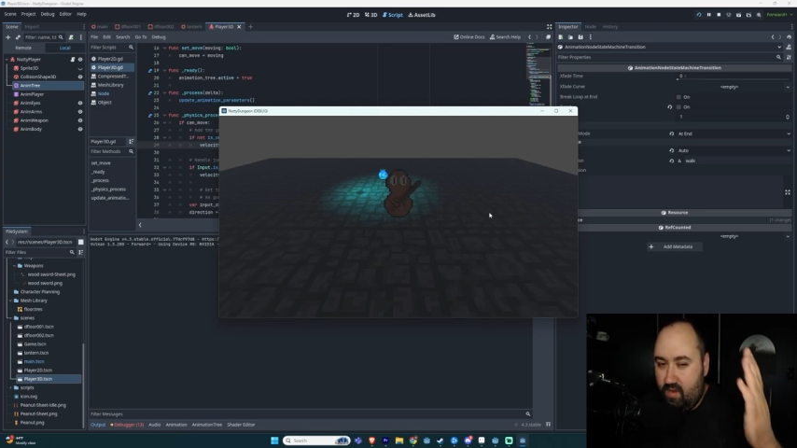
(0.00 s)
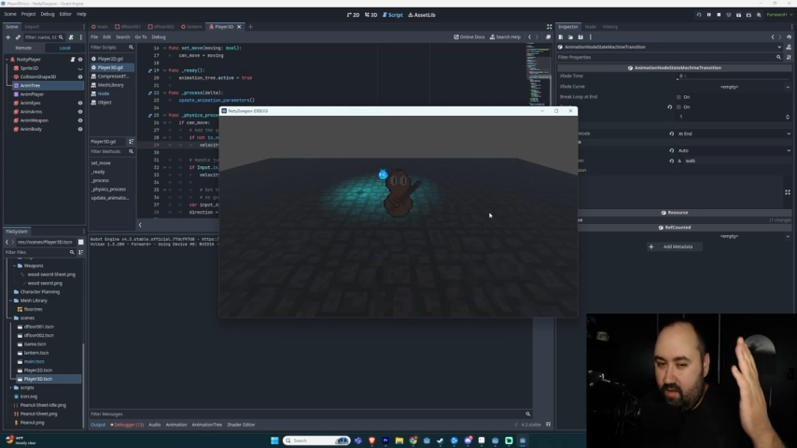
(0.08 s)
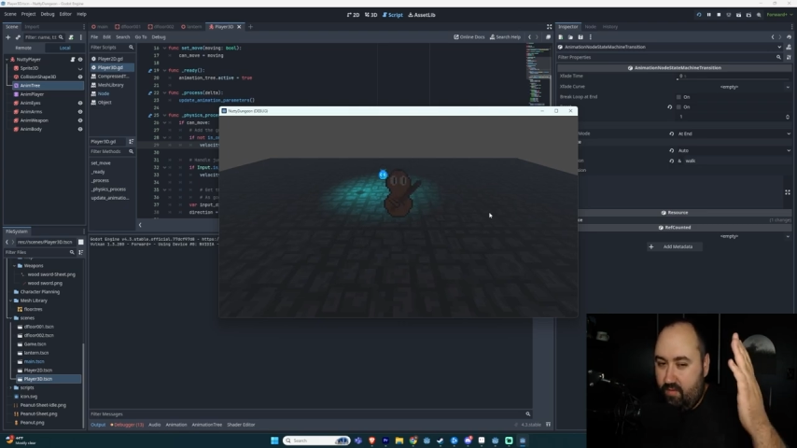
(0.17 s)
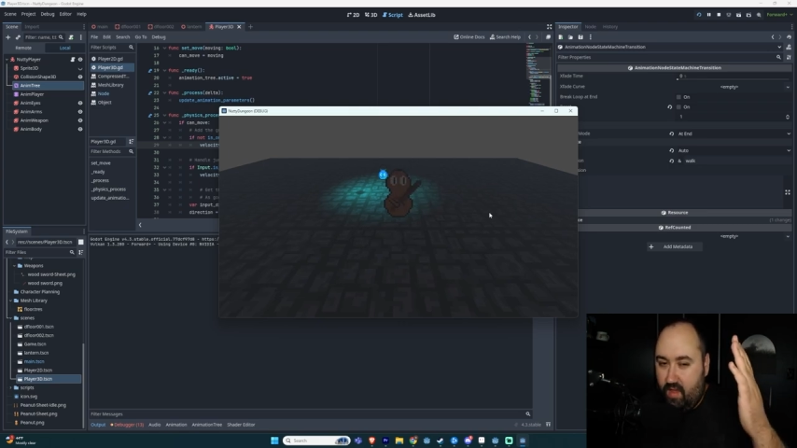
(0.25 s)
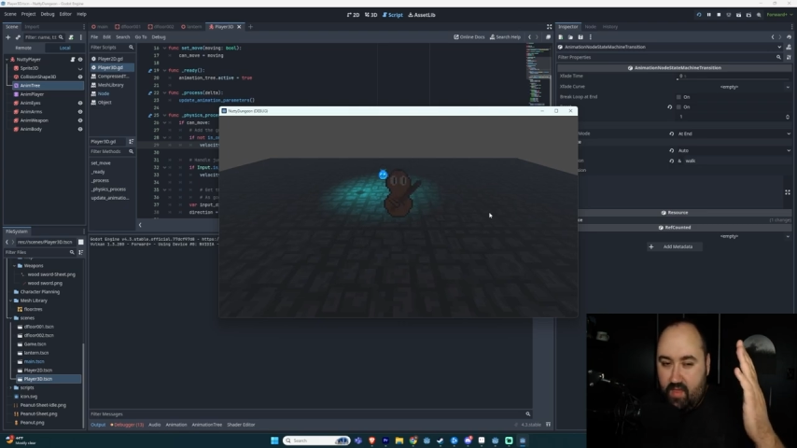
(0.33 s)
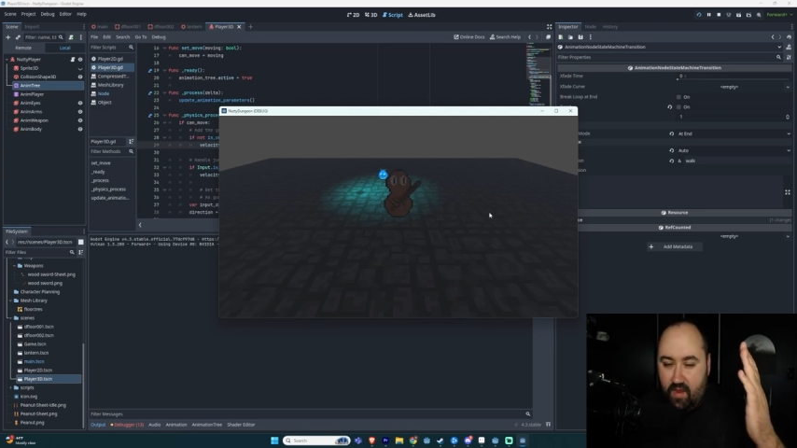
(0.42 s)
And
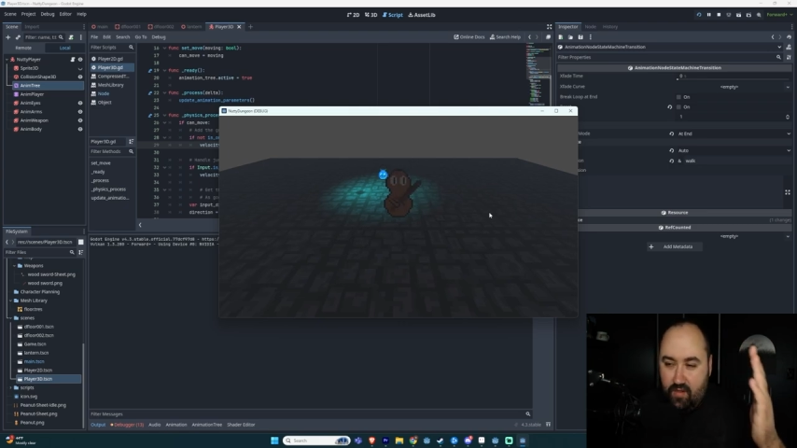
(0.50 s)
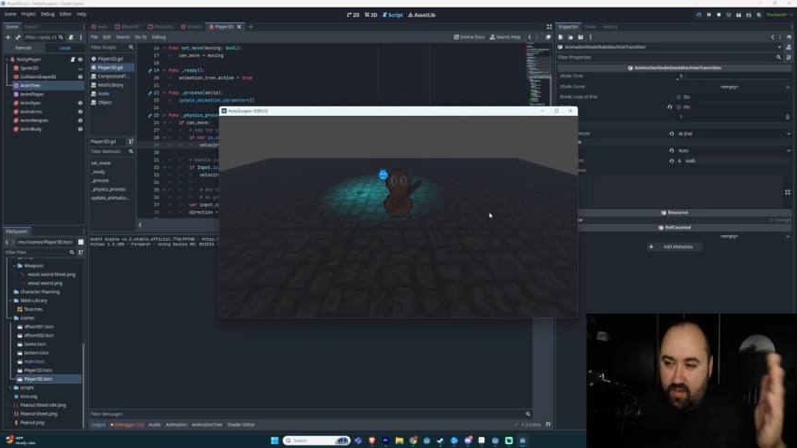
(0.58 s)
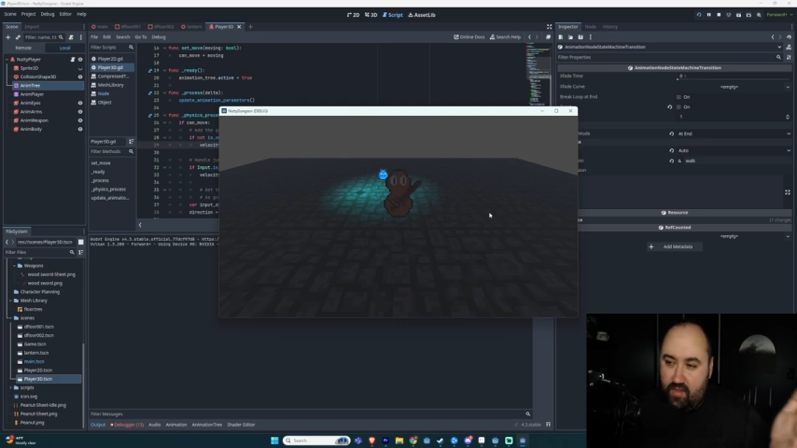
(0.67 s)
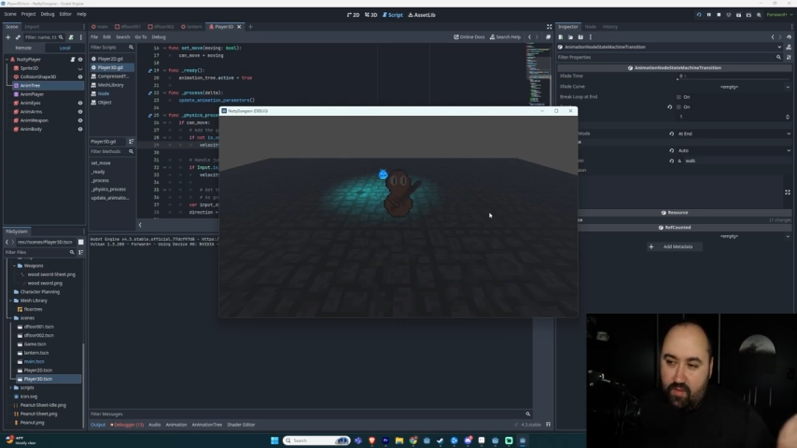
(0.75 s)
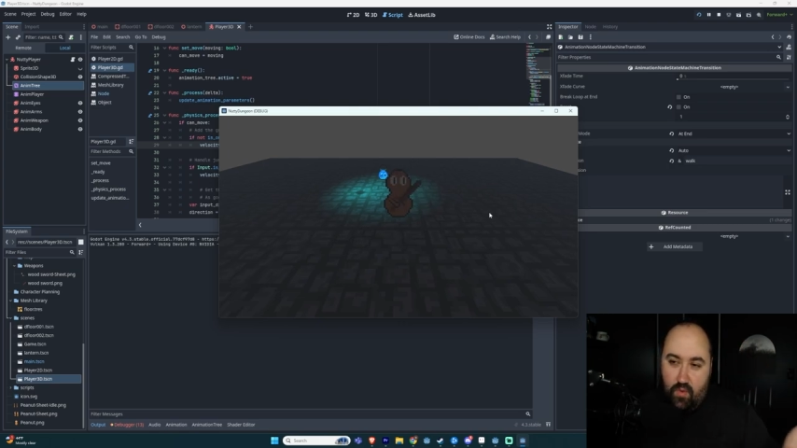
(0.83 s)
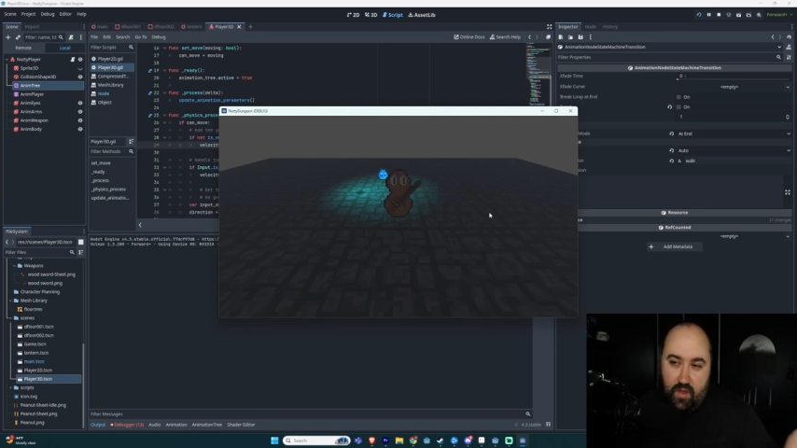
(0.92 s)
right there, it
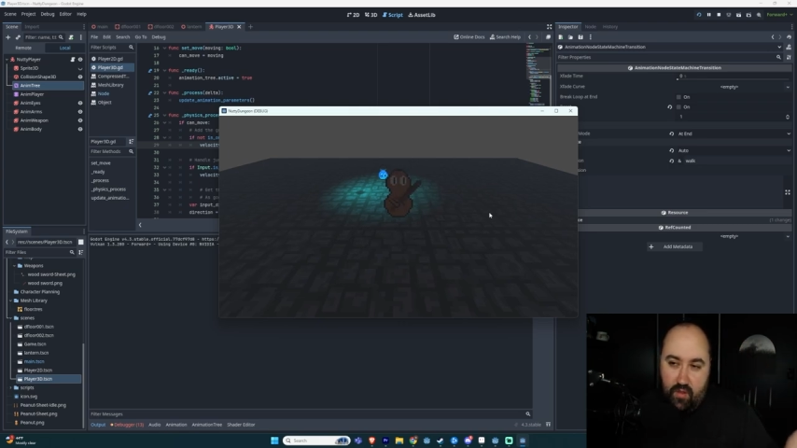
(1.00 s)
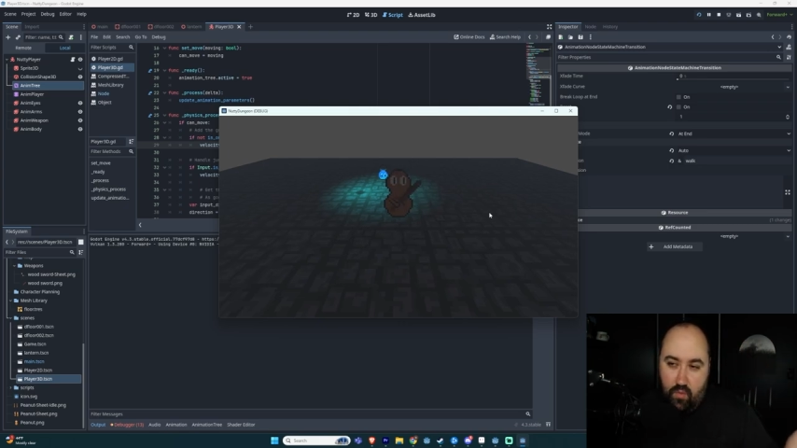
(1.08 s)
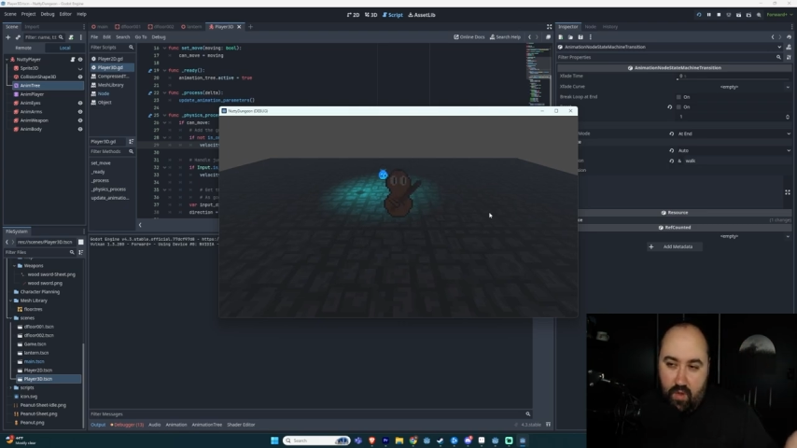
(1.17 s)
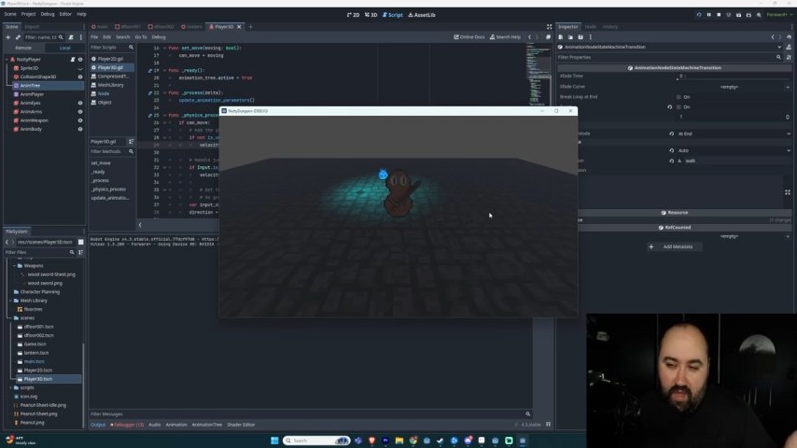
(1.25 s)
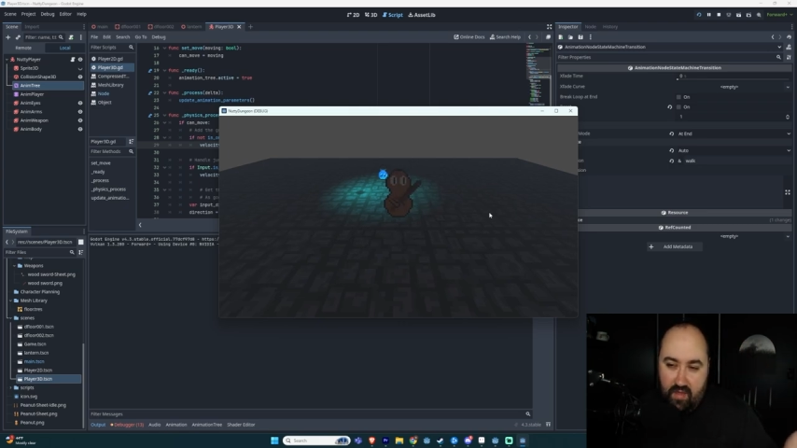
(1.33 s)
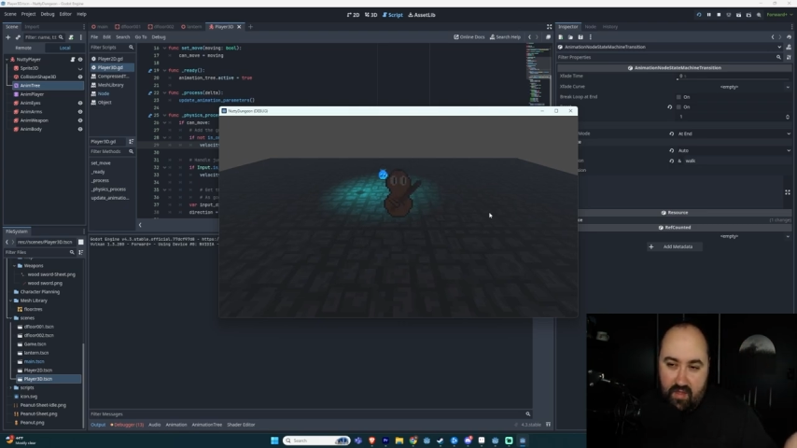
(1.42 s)
just swung
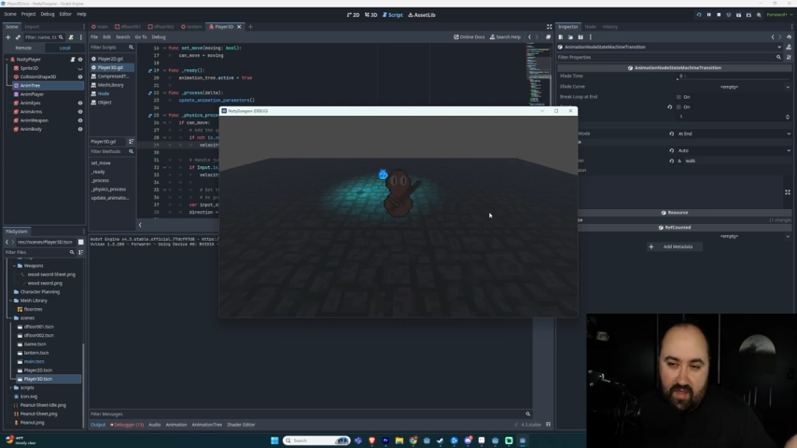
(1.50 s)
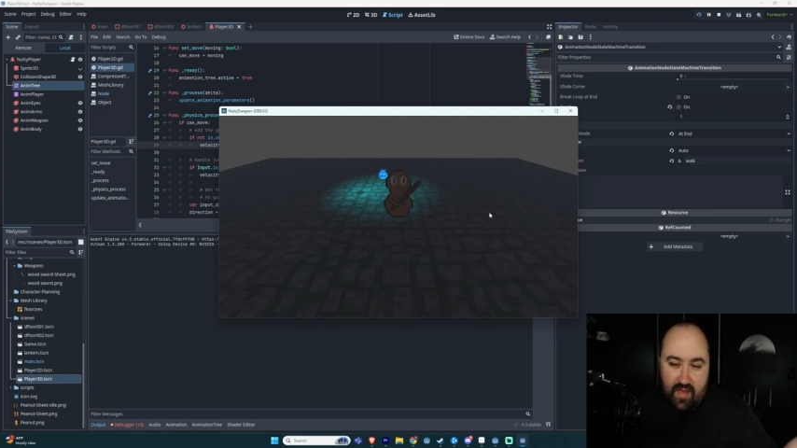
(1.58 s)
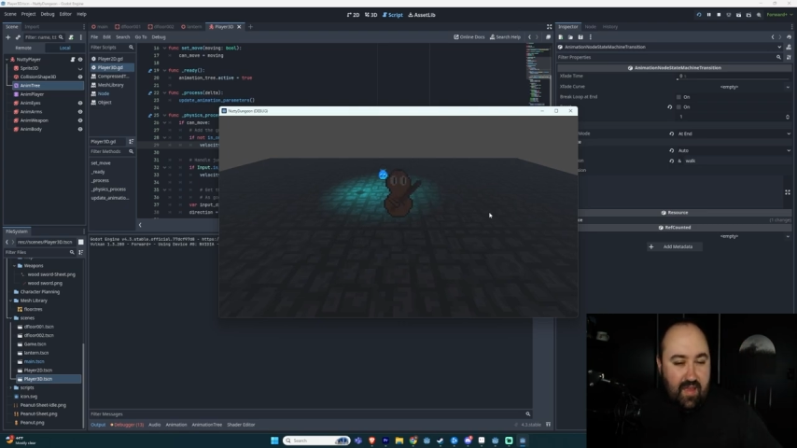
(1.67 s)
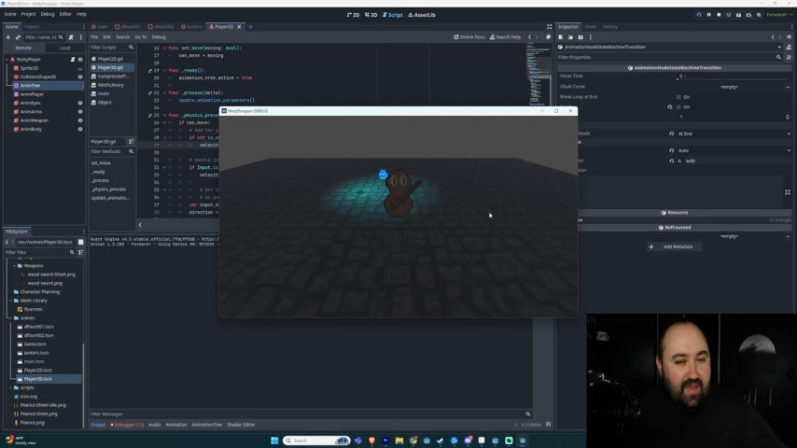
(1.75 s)
twice.